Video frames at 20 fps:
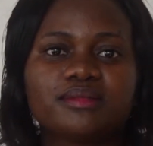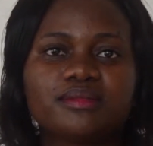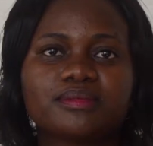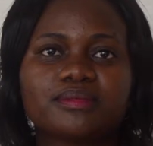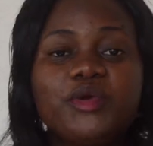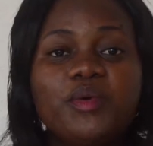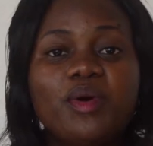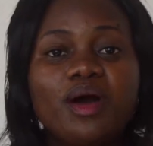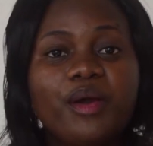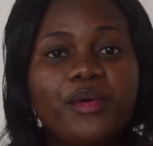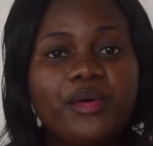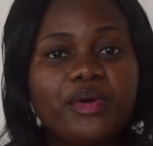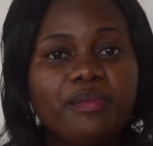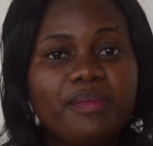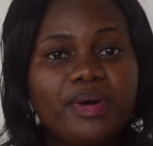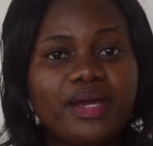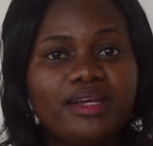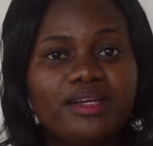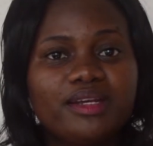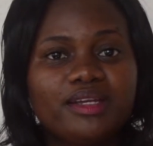You are
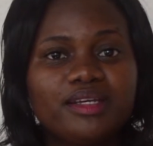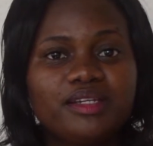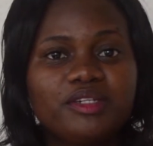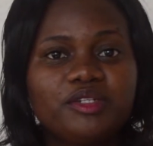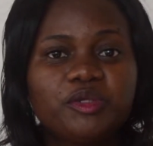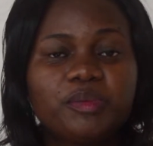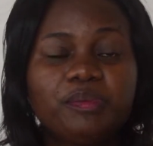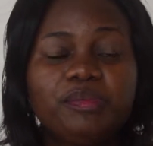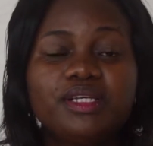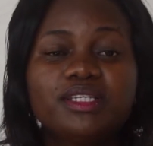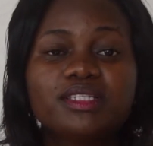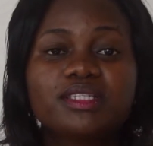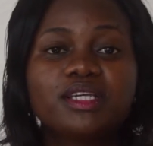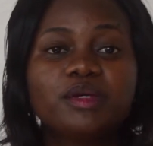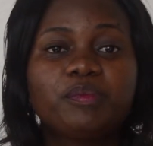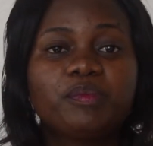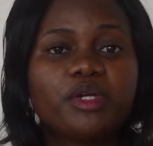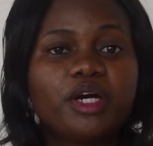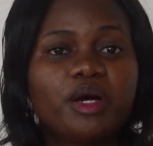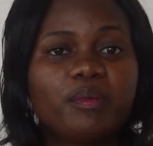reminded to please
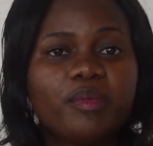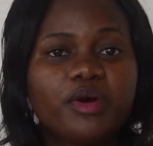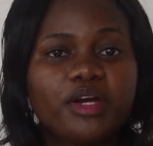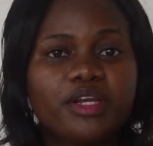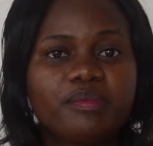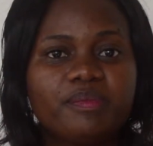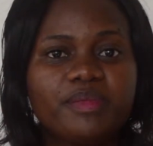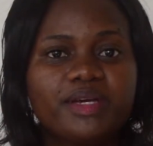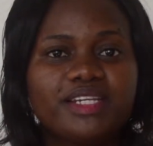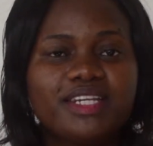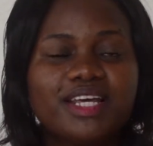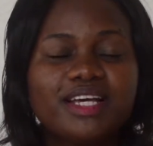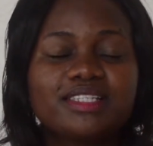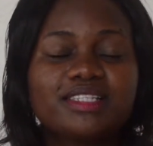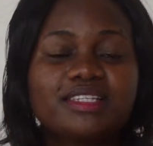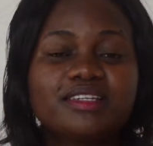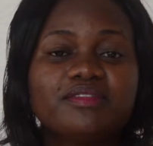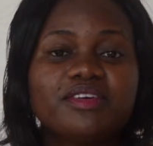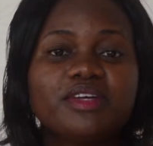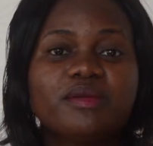keep your appointment as
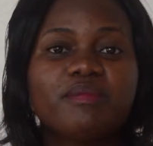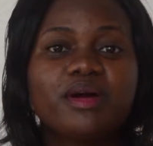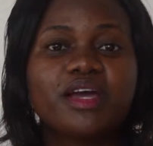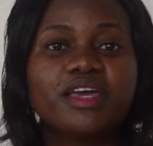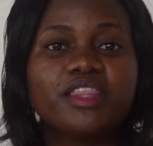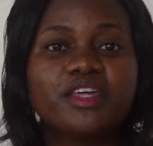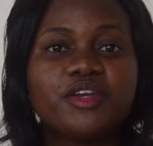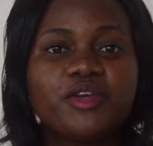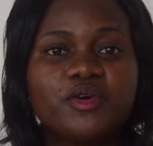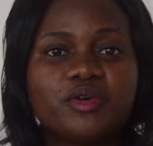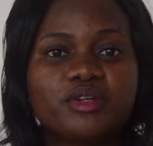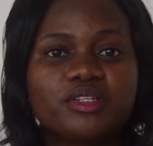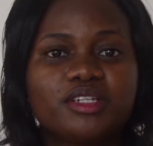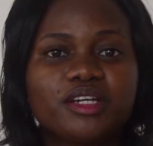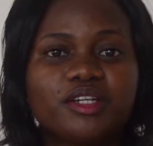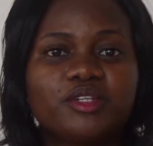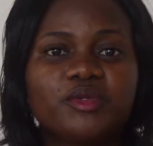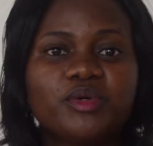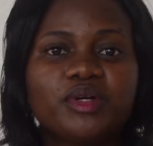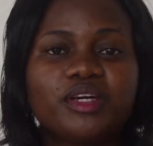given by the doctor
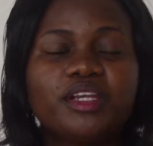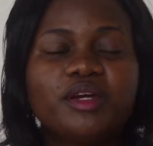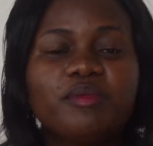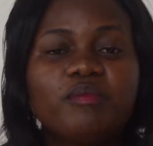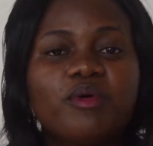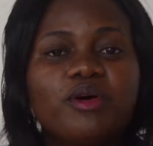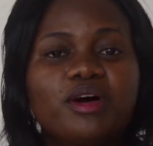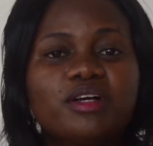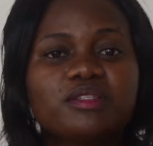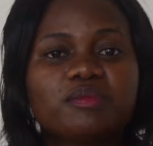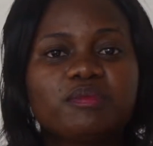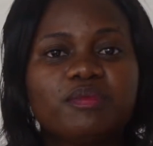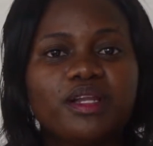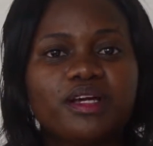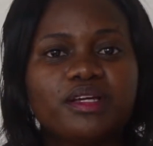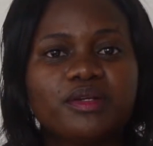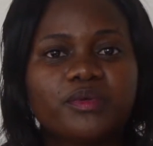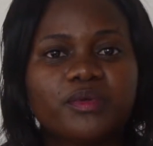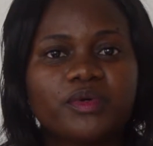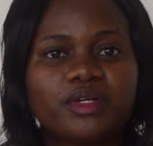to enable us
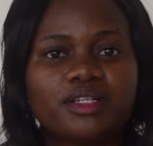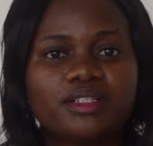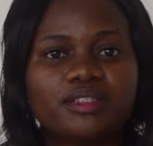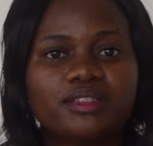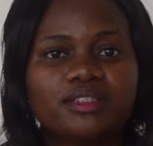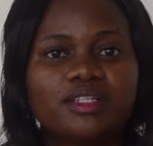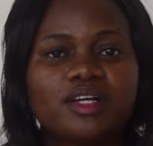plan well.